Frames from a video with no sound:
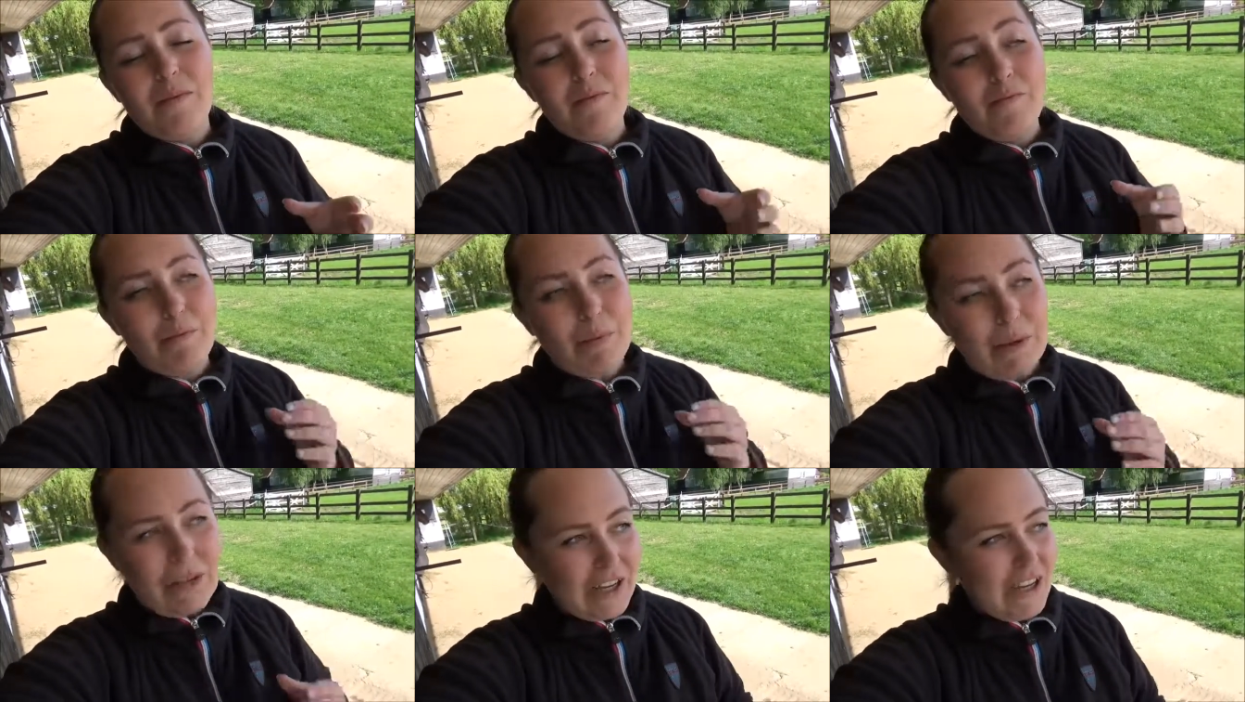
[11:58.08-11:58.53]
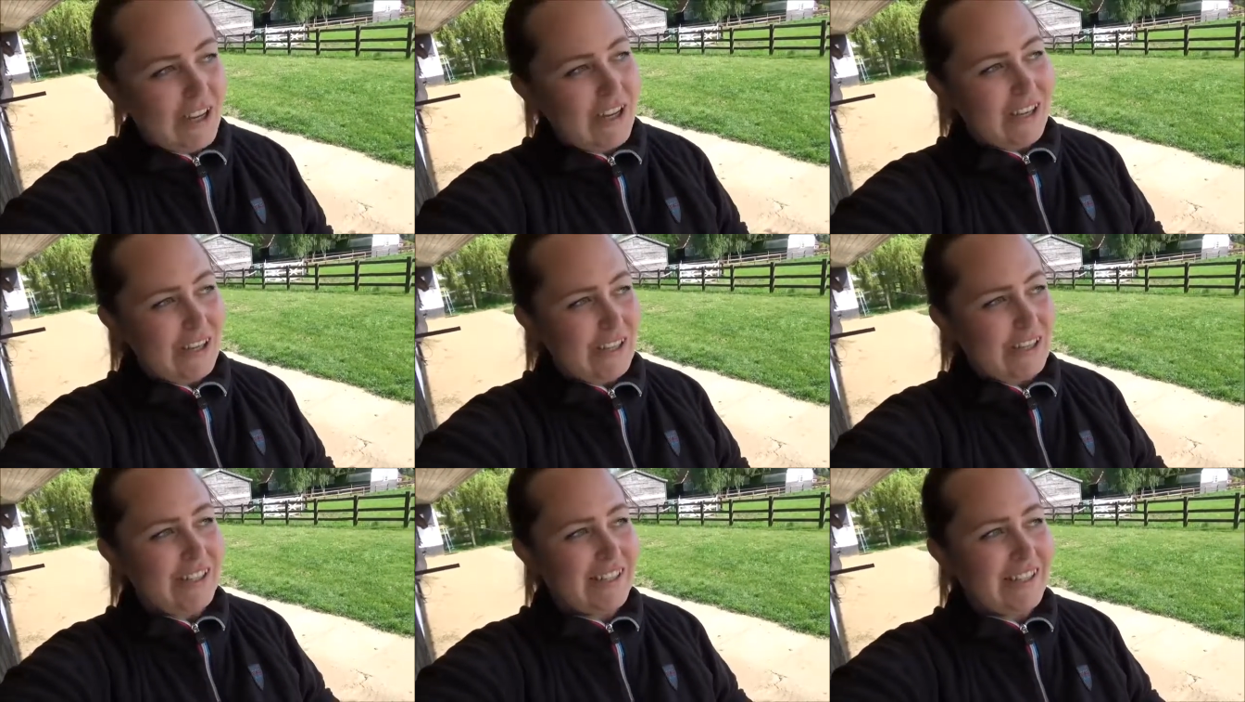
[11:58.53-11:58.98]

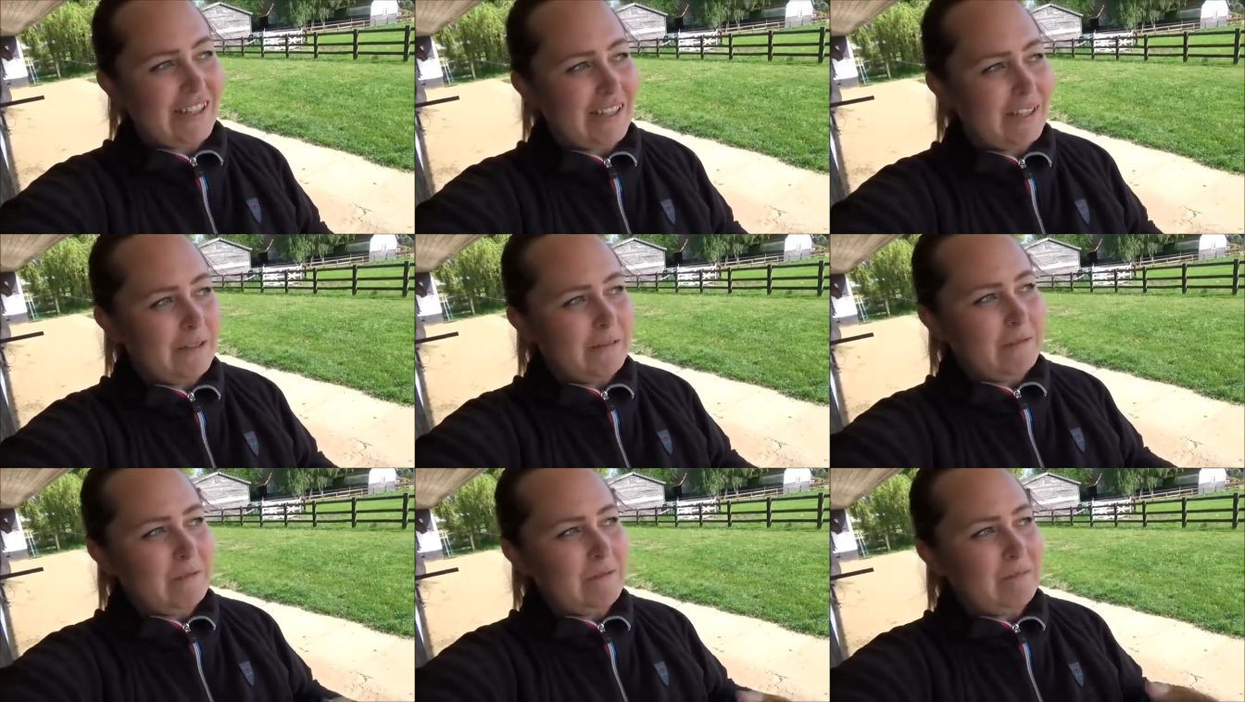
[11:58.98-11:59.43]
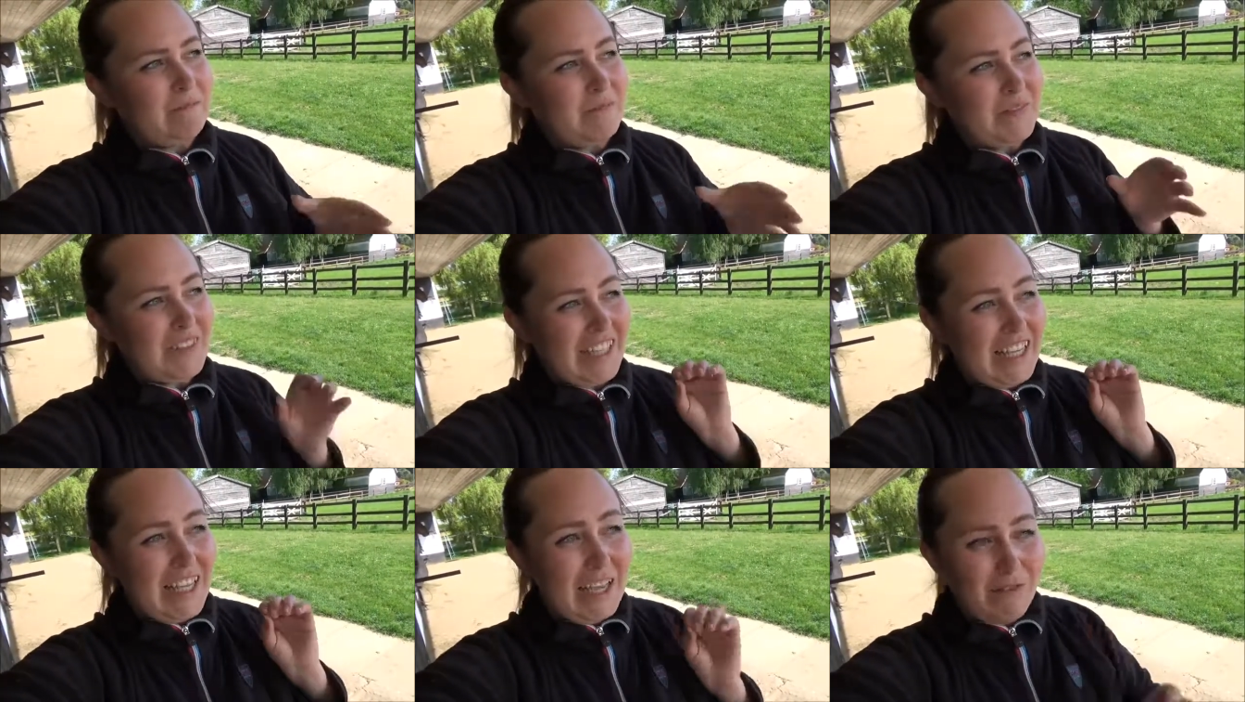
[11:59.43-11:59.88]
because
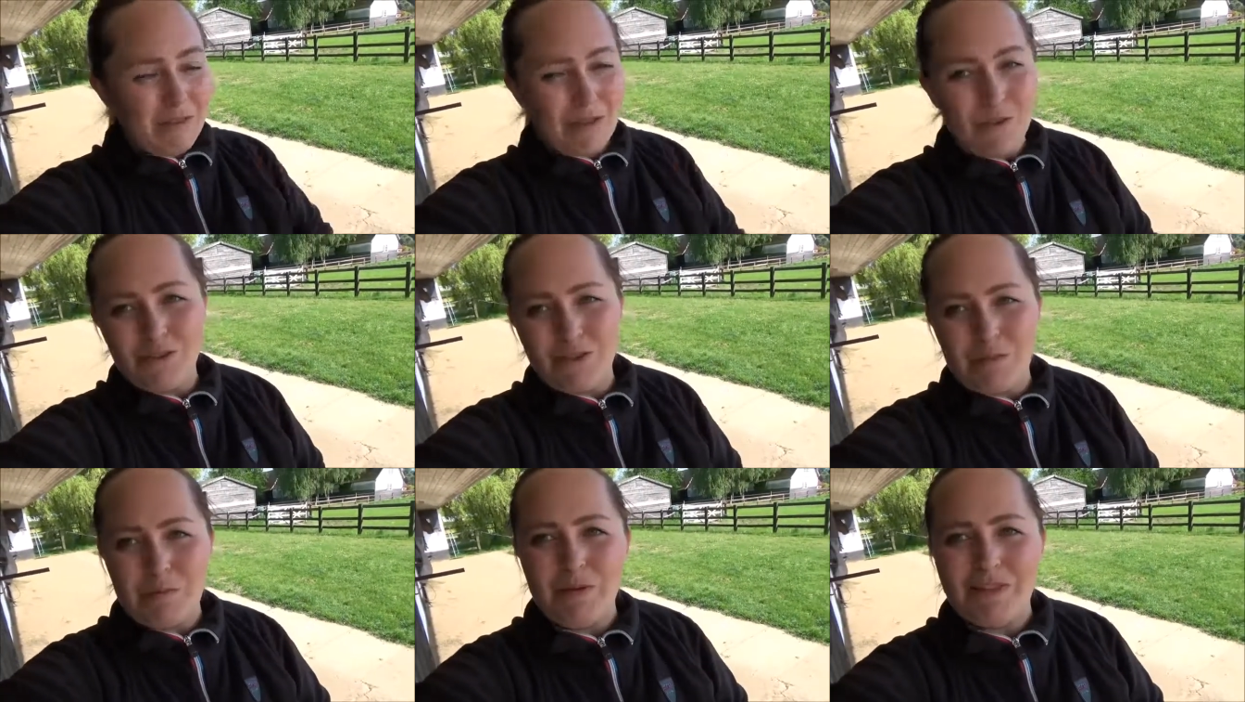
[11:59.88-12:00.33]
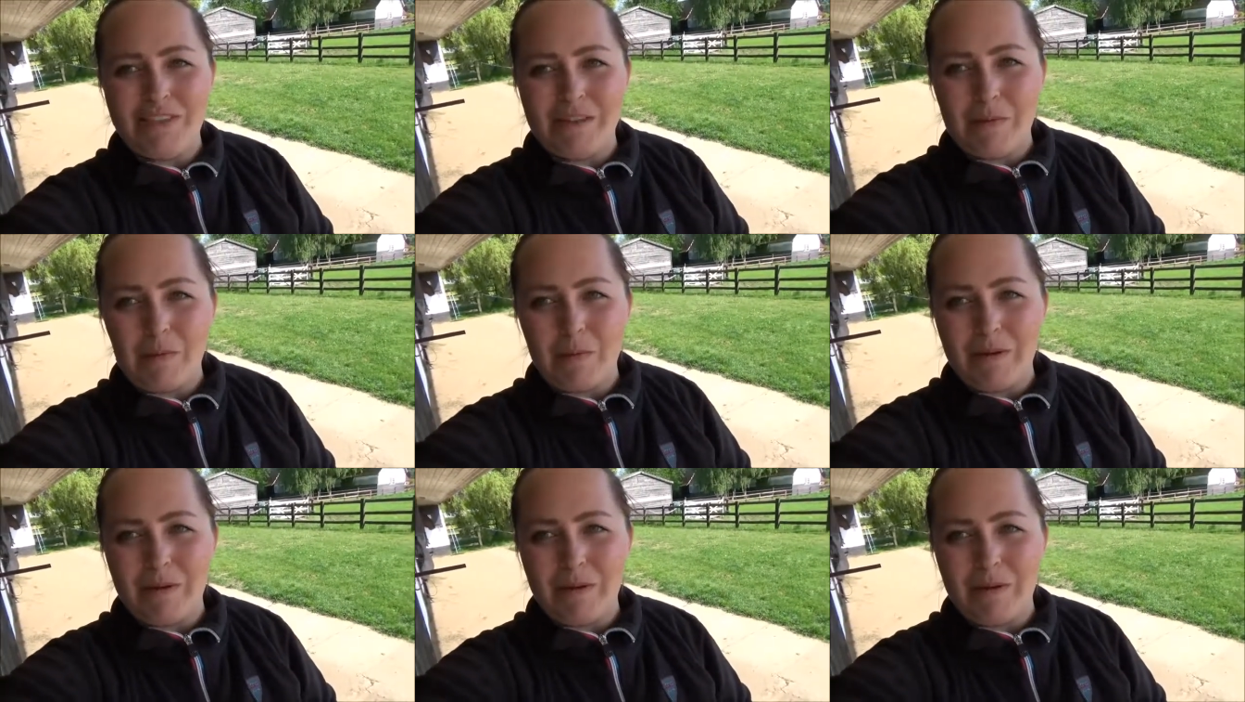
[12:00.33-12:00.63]
even though she put up a